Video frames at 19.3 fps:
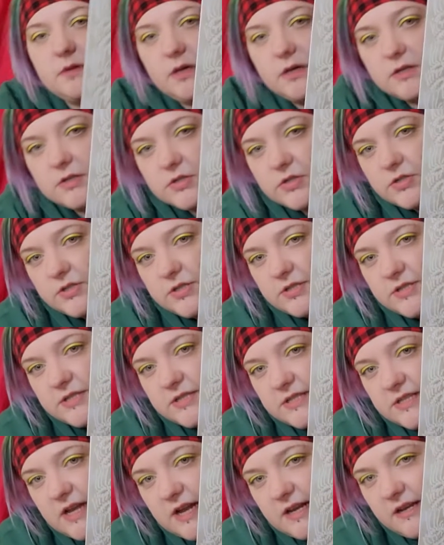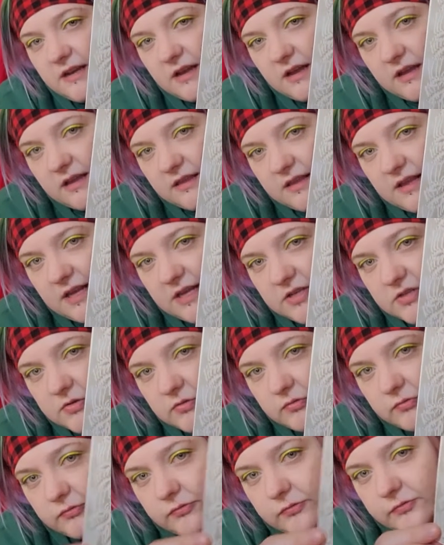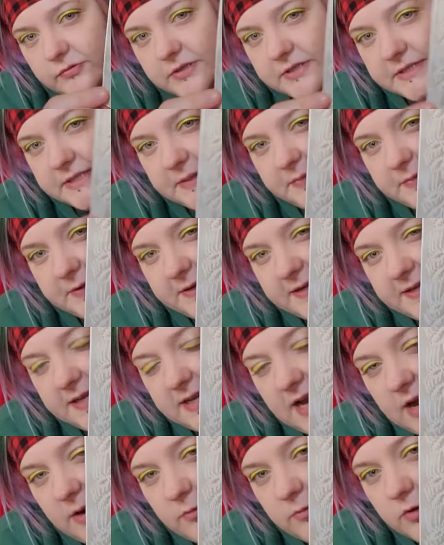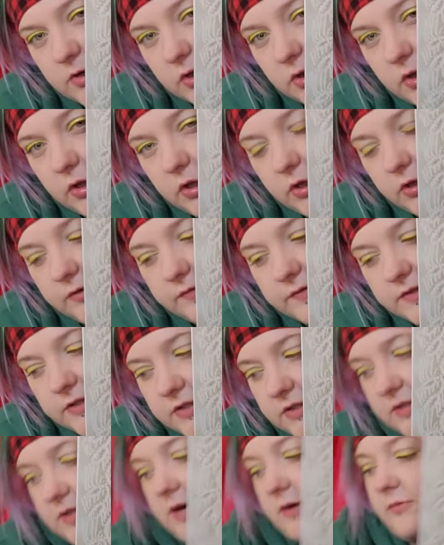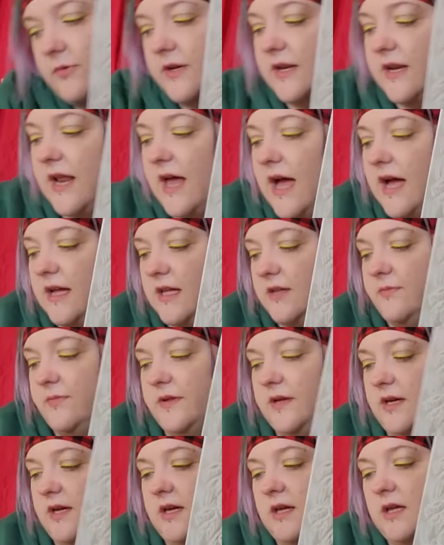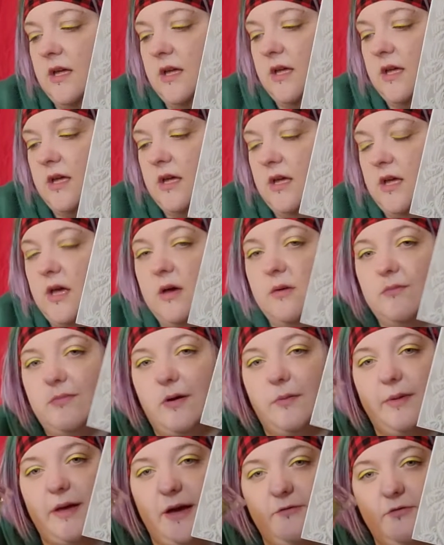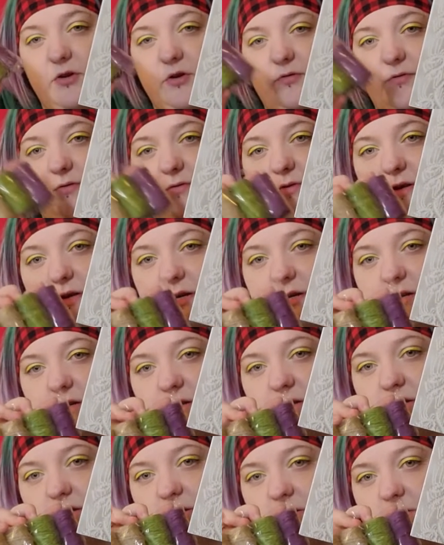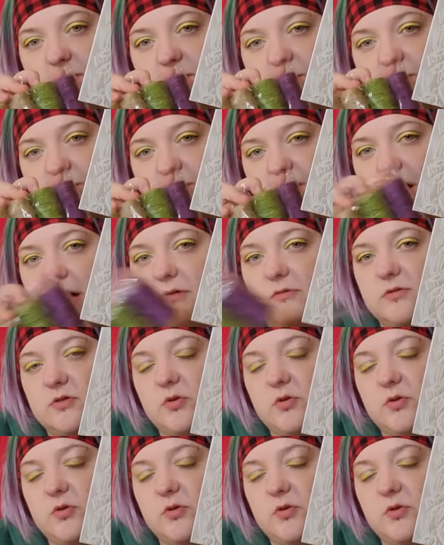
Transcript: I'll show you the design. That is really pretty. I would love to do that one, and arguably probably have enough of the brown